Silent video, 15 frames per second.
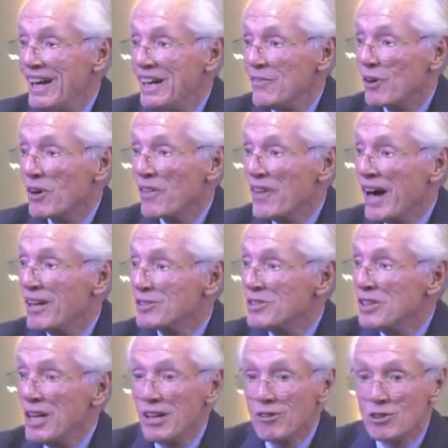for
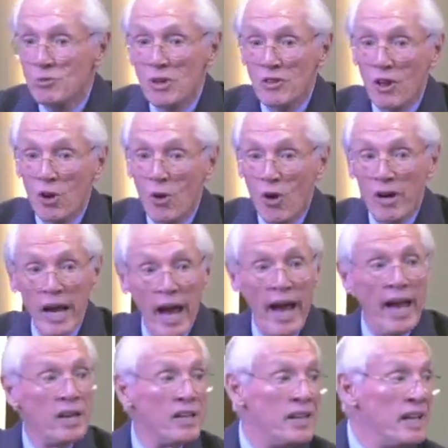1,000 years with the Lord,
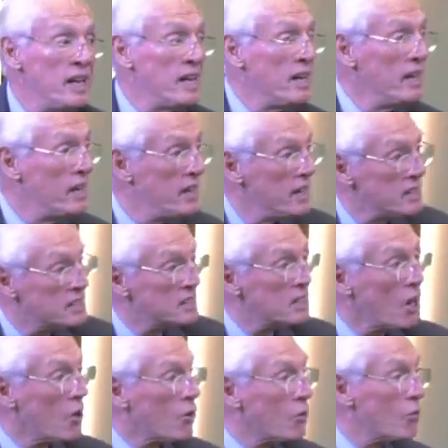and then this
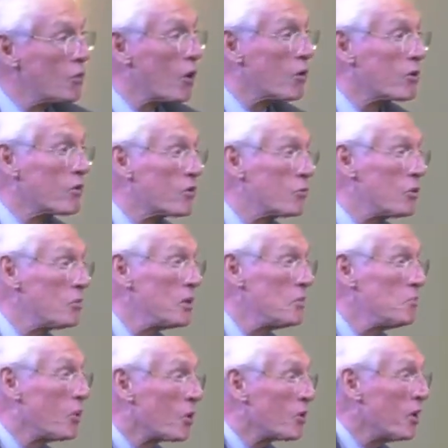old earth will be
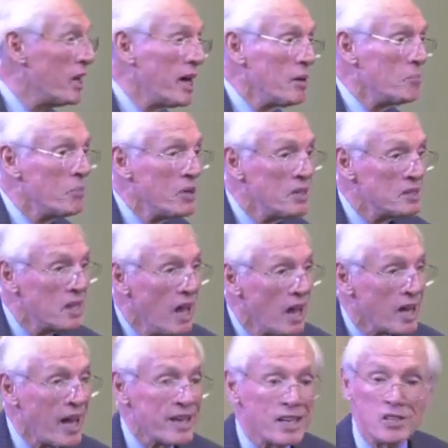burned up
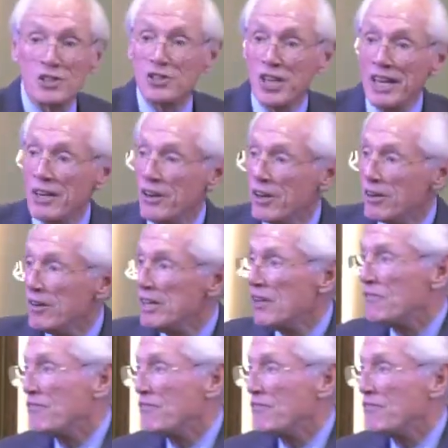like a cinder in the